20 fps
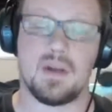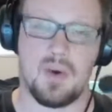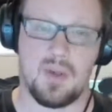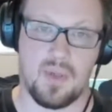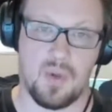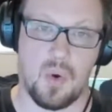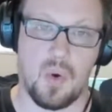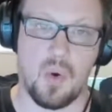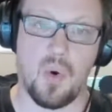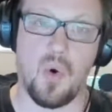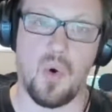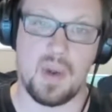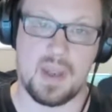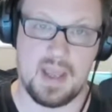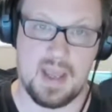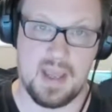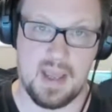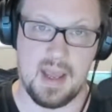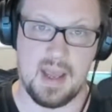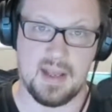the whole
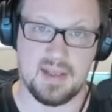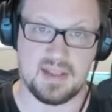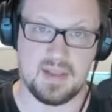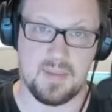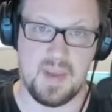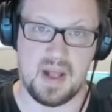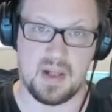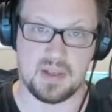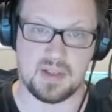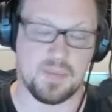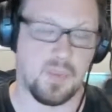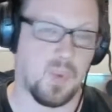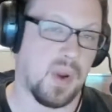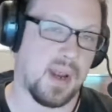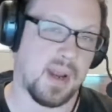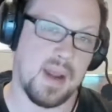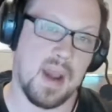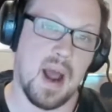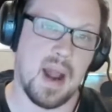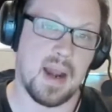kit as the balance point,
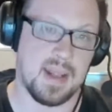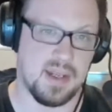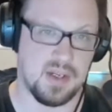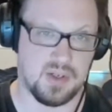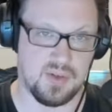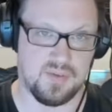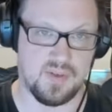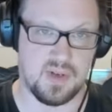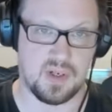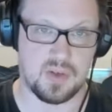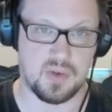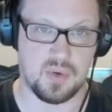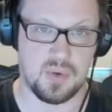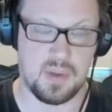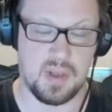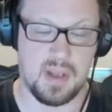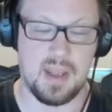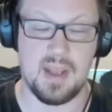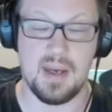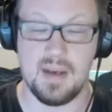not each
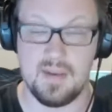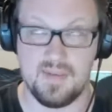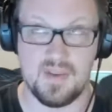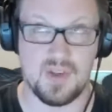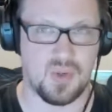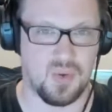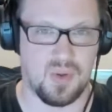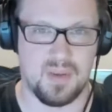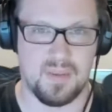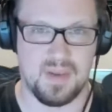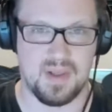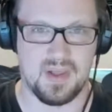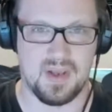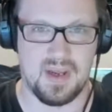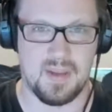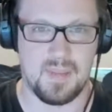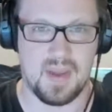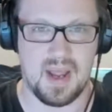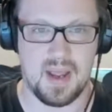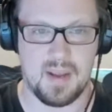individual ability
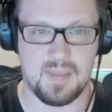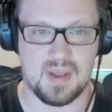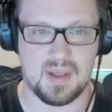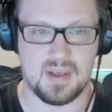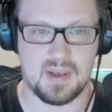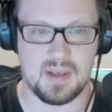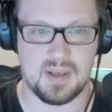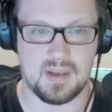by ability.